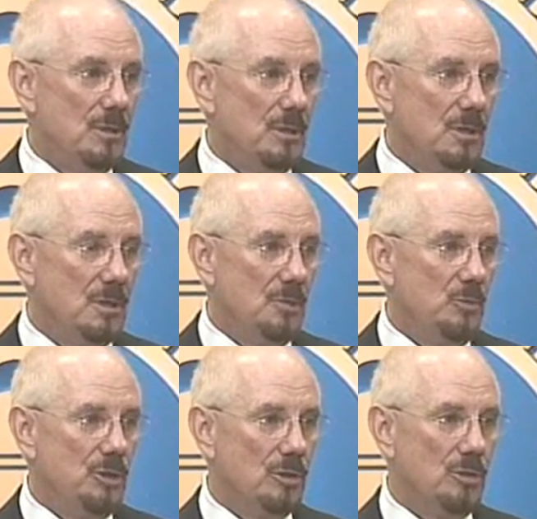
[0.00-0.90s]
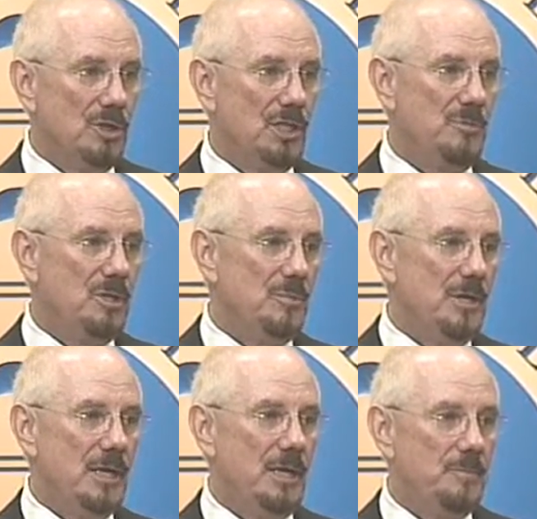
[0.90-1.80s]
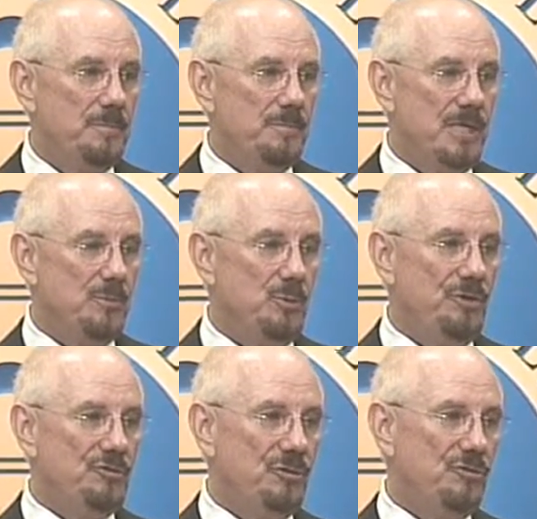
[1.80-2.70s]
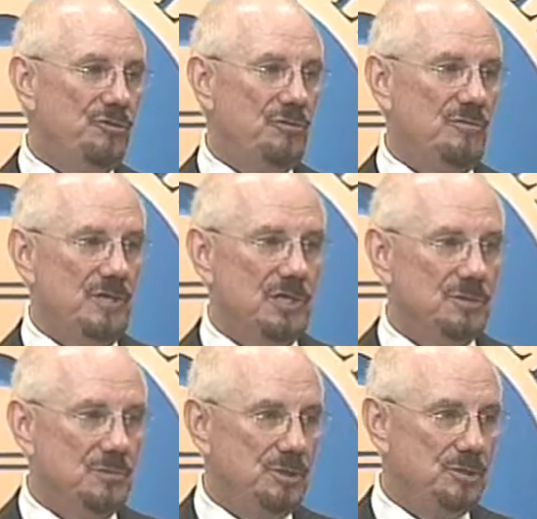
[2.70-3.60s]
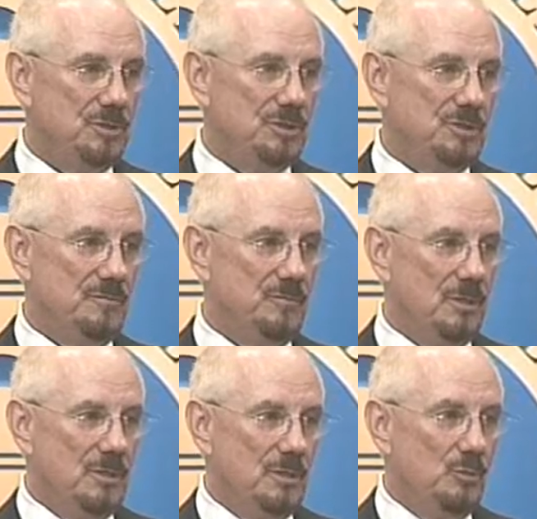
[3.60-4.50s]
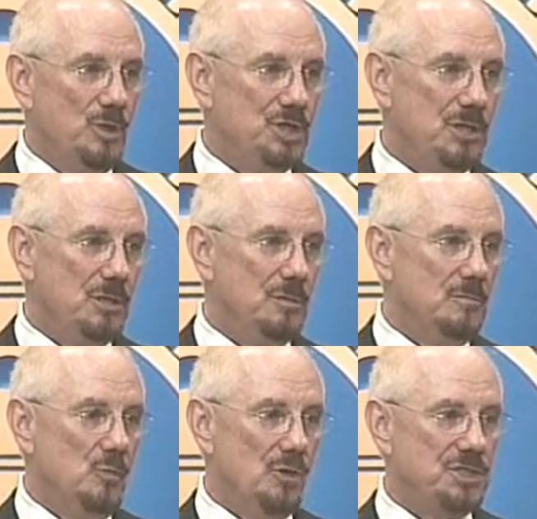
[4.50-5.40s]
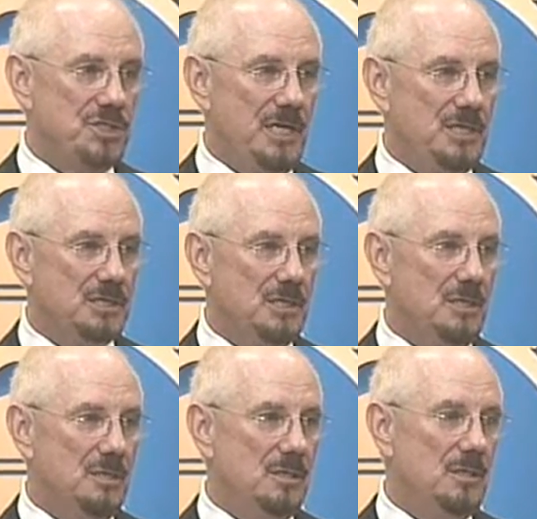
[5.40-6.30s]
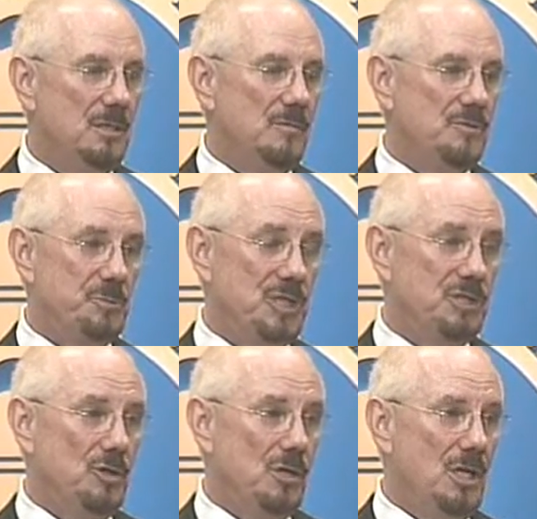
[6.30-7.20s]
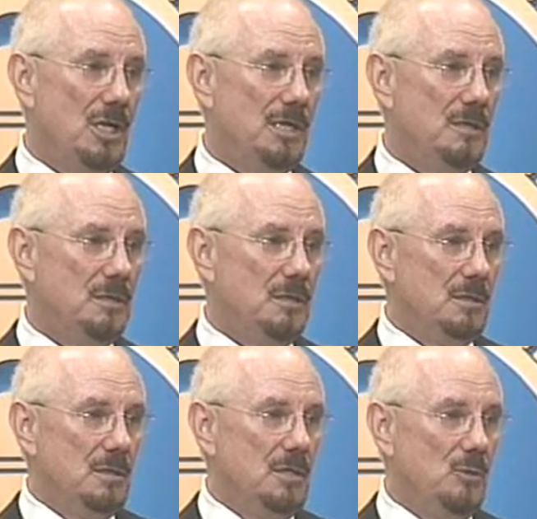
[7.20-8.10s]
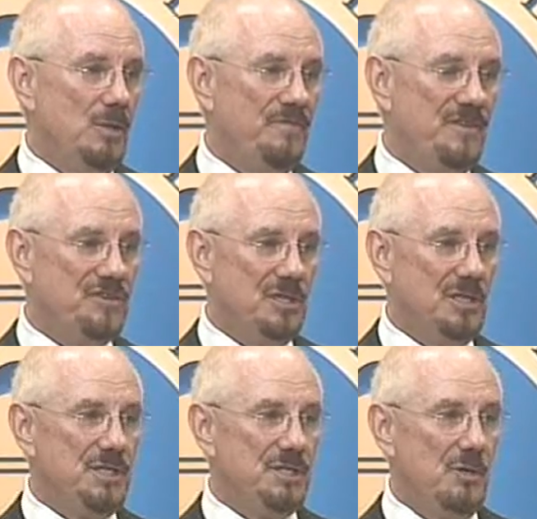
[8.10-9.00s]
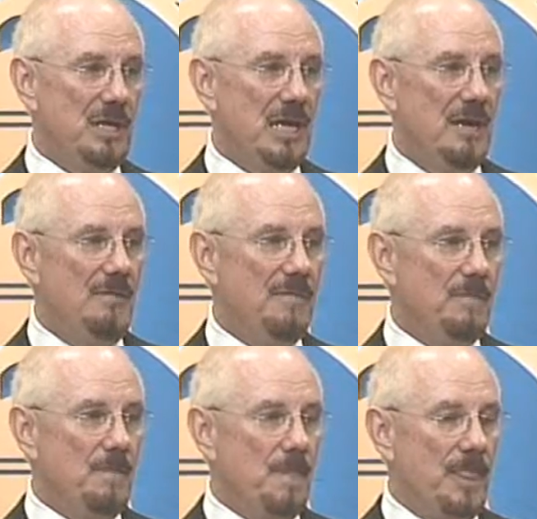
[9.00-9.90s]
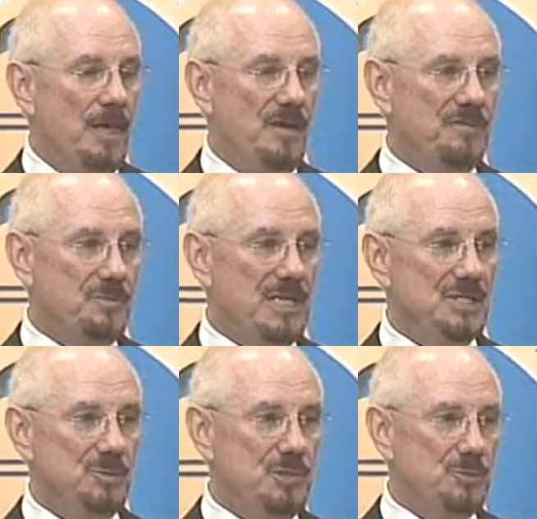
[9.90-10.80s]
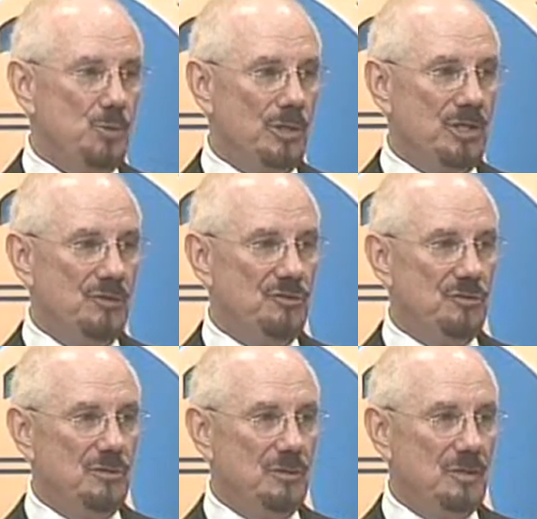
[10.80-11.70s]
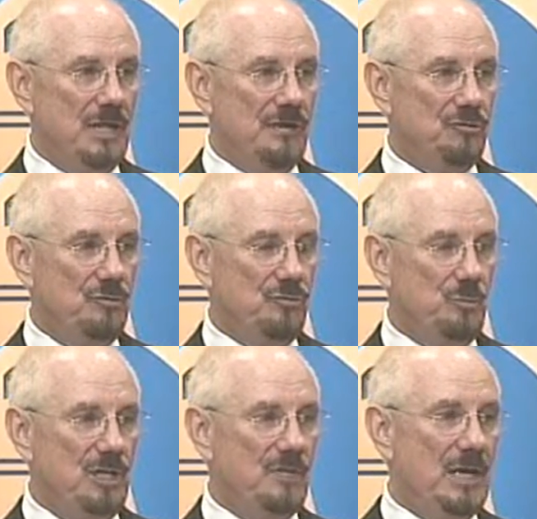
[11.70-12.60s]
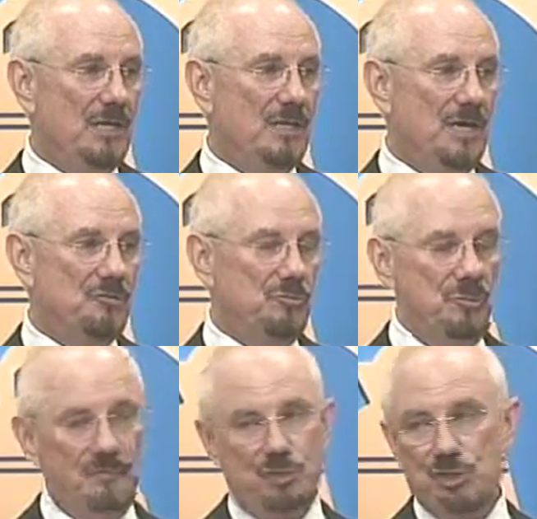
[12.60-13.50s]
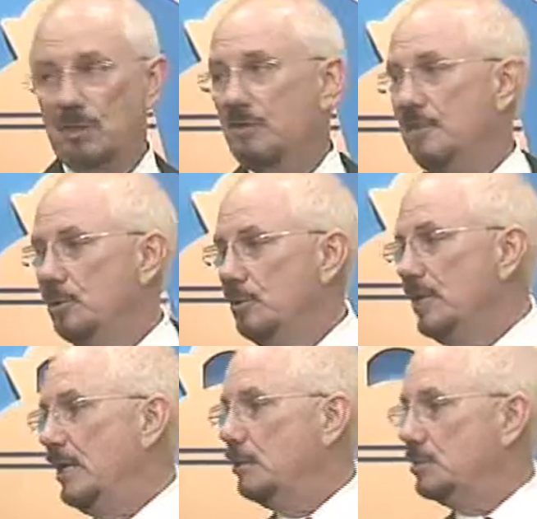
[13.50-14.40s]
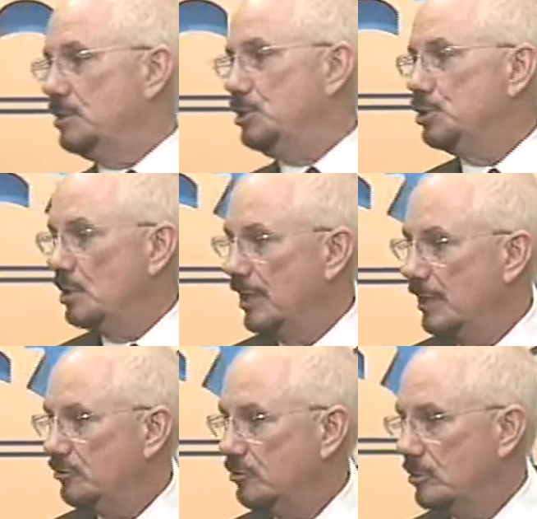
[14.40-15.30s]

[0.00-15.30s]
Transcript: Uh, we are only limited by people resources and financial resources of reaching more states, and uh, especially online. Uh, we physically don't have enough space to reach more kids in, the, in classrooms. We never had classrooms. We have to shut a theater down to teach a class.